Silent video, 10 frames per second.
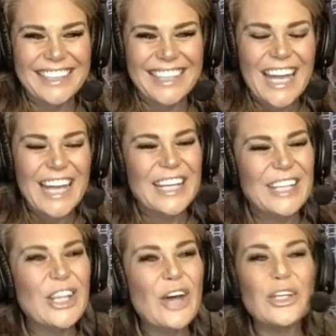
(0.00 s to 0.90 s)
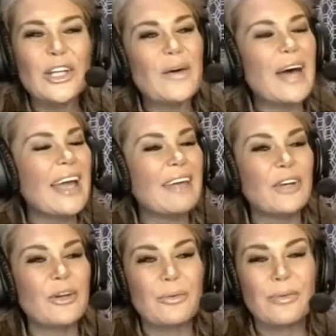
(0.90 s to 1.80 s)
Yeah, you know, I
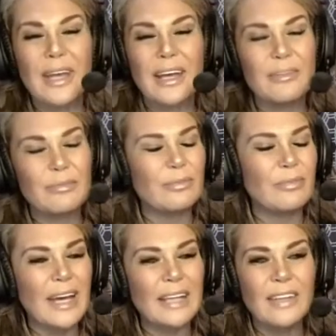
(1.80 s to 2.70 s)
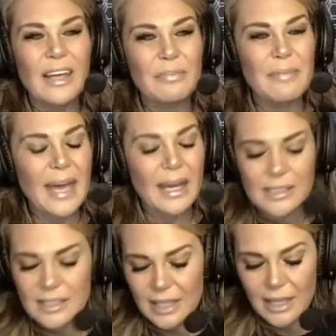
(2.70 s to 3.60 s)
have I love
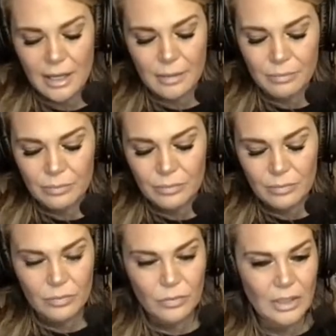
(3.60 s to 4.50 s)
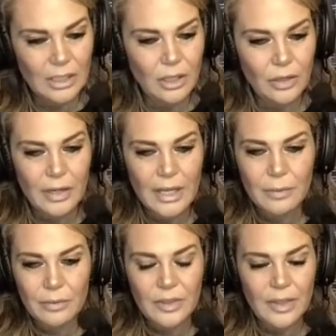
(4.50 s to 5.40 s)
Matt. Get along great
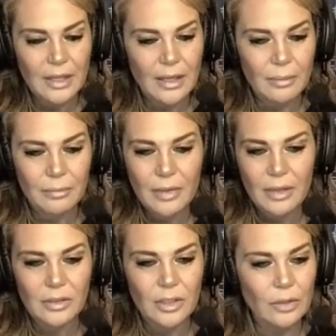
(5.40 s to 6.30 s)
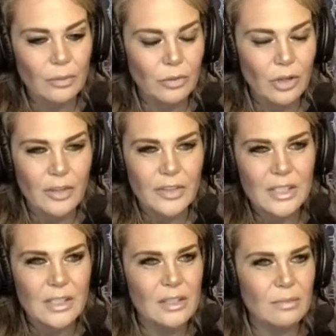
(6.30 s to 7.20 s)
with him. You know, all
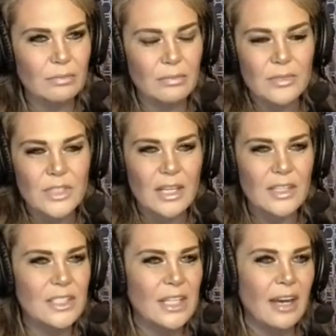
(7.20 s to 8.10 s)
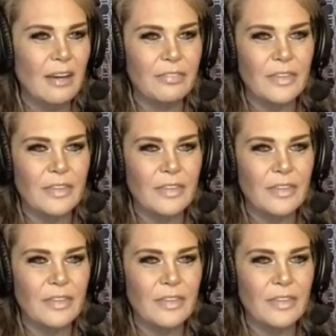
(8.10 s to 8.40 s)
the sales staff,